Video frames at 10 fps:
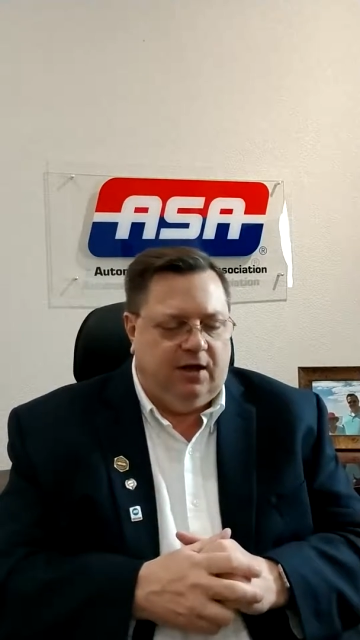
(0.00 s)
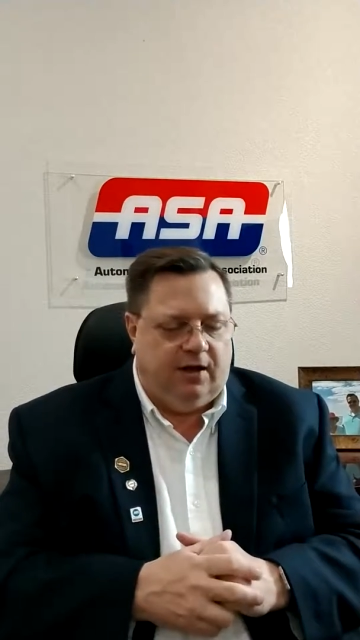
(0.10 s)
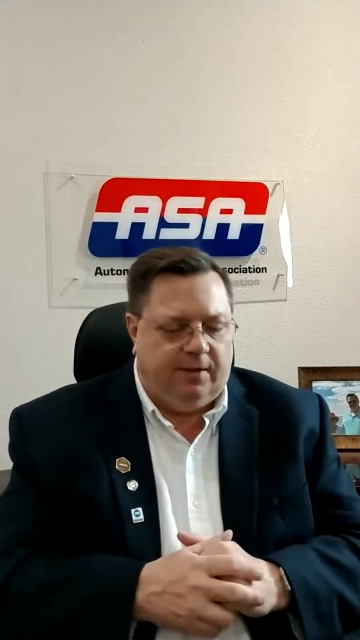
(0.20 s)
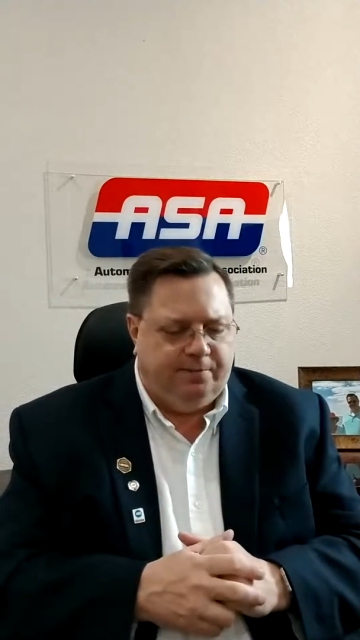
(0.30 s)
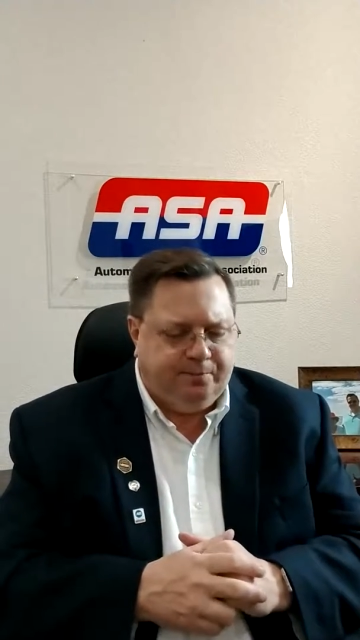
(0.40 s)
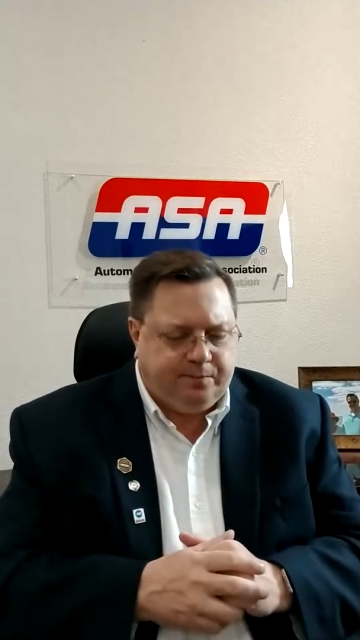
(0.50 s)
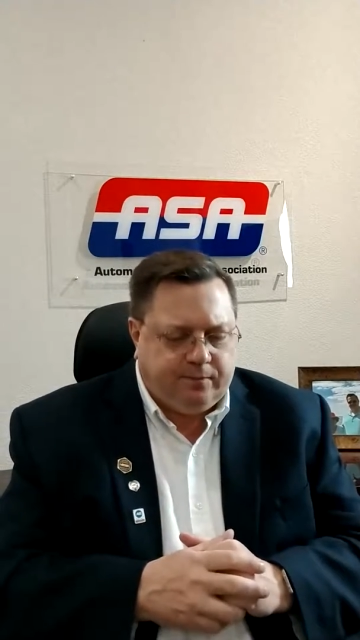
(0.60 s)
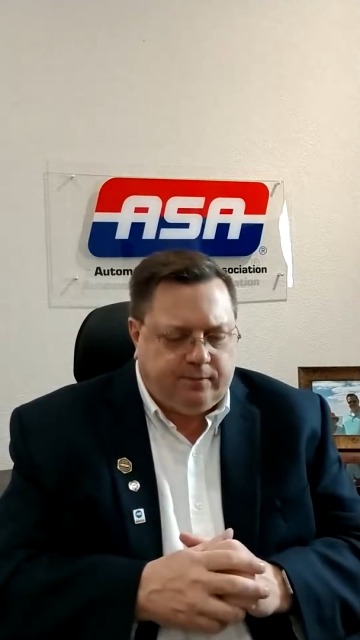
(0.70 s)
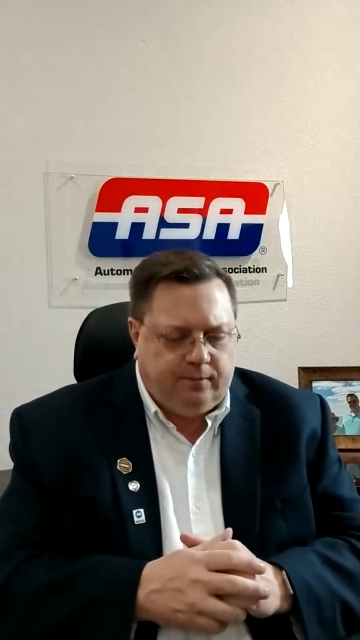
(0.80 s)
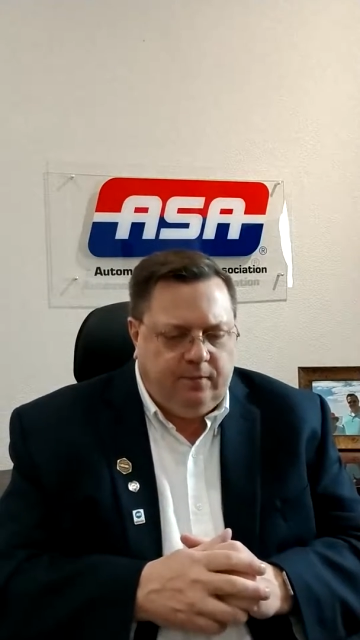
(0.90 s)

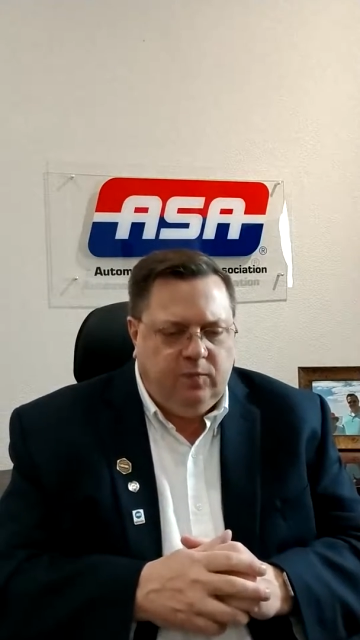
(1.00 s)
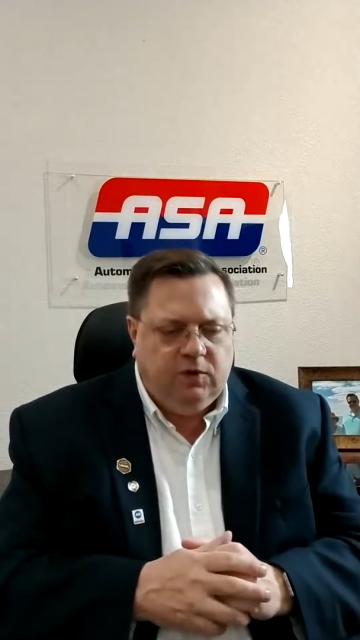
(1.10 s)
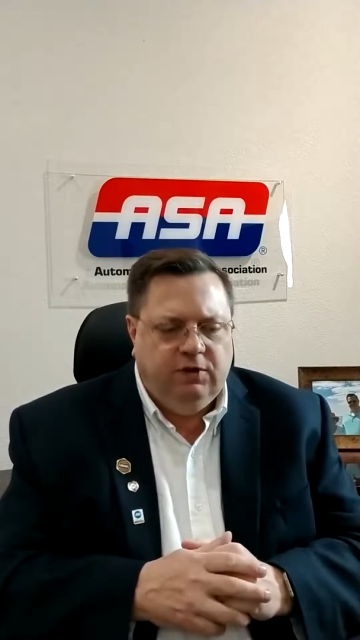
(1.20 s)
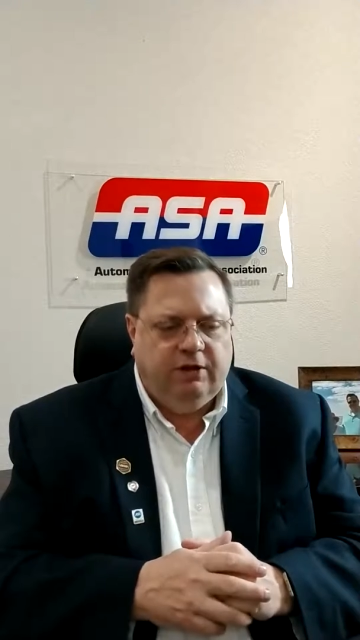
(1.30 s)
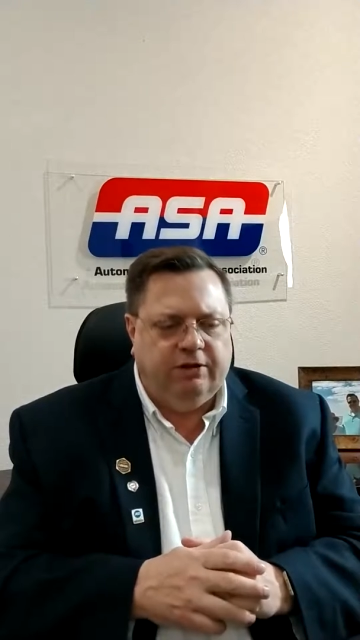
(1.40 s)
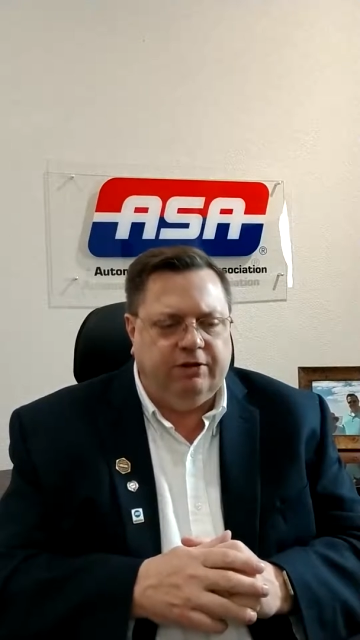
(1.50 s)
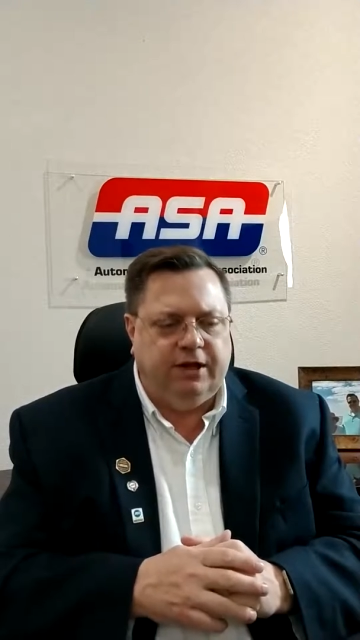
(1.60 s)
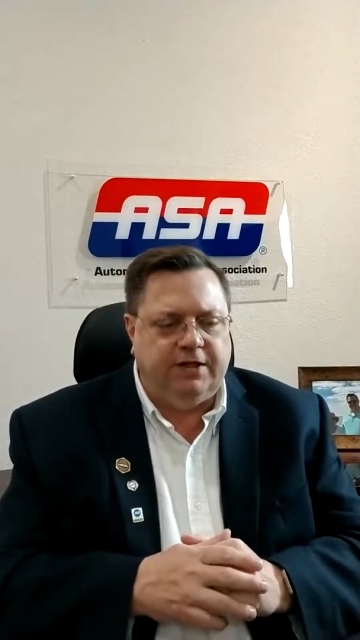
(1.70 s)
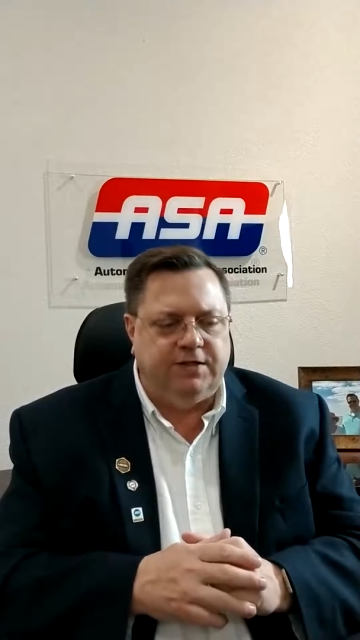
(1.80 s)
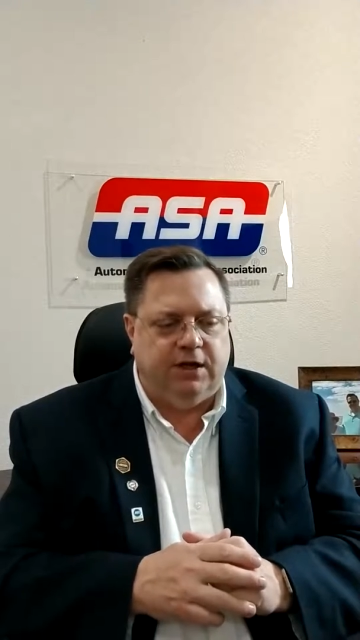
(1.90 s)
The other
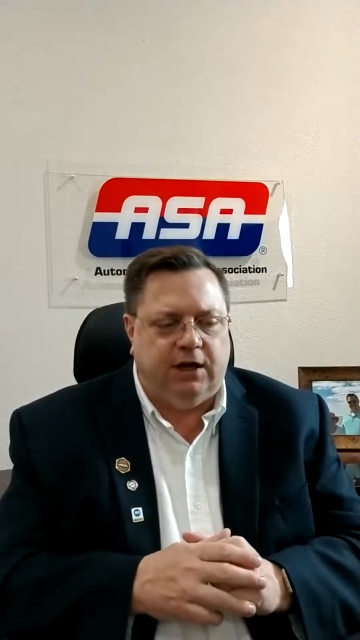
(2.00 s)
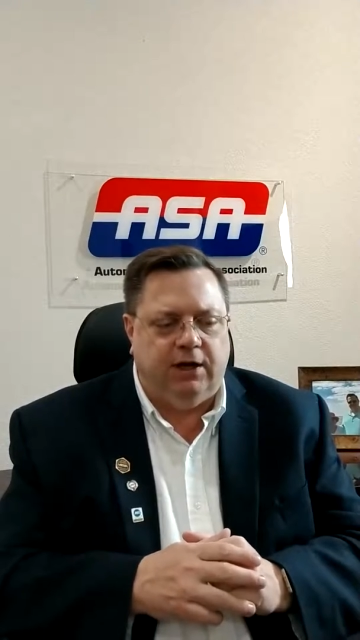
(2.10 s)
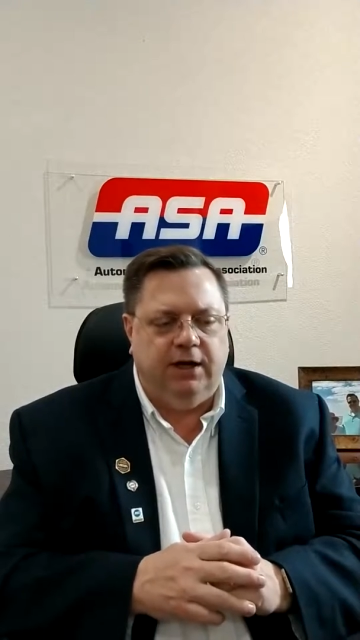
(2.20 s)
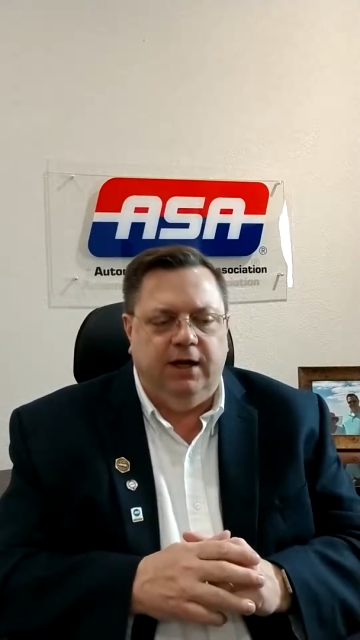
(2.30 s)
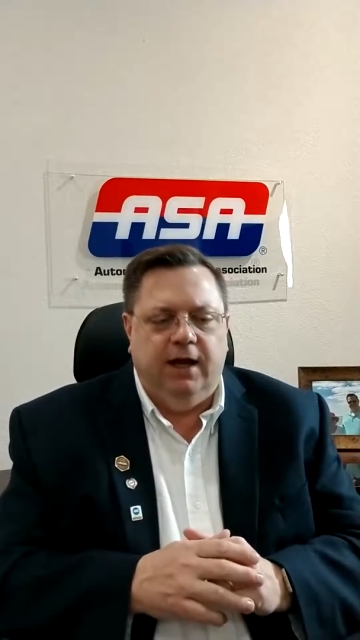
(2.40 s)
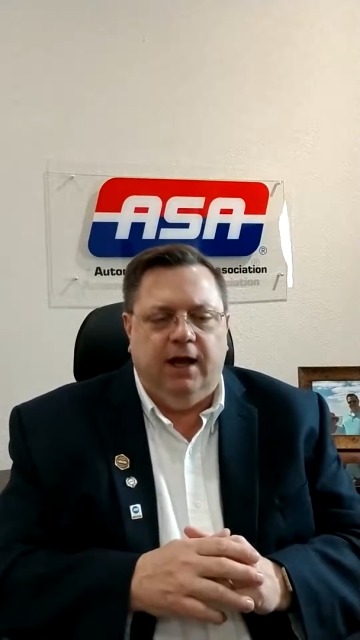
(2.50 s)
things are,